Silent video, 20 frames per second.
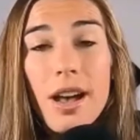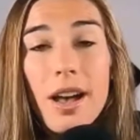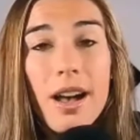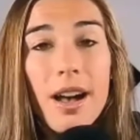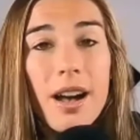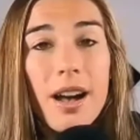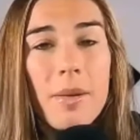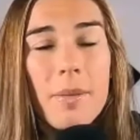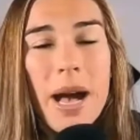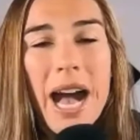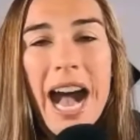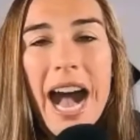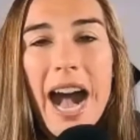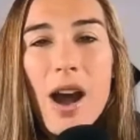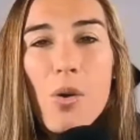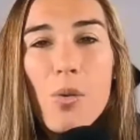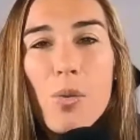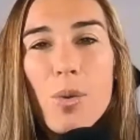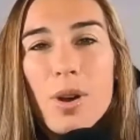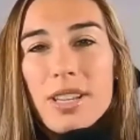
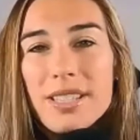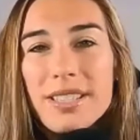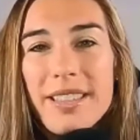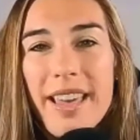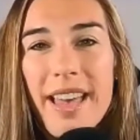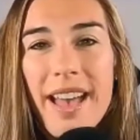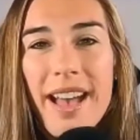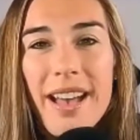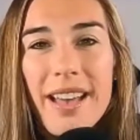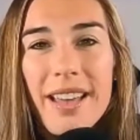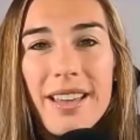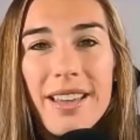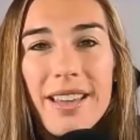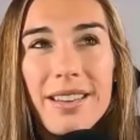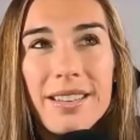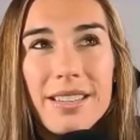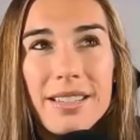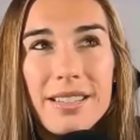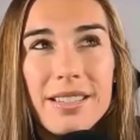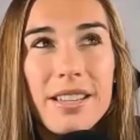How was that
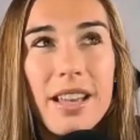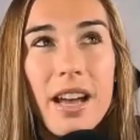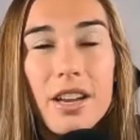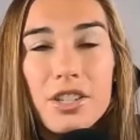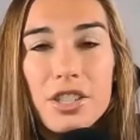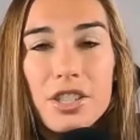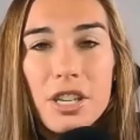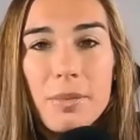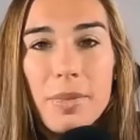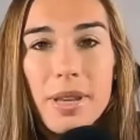discussion?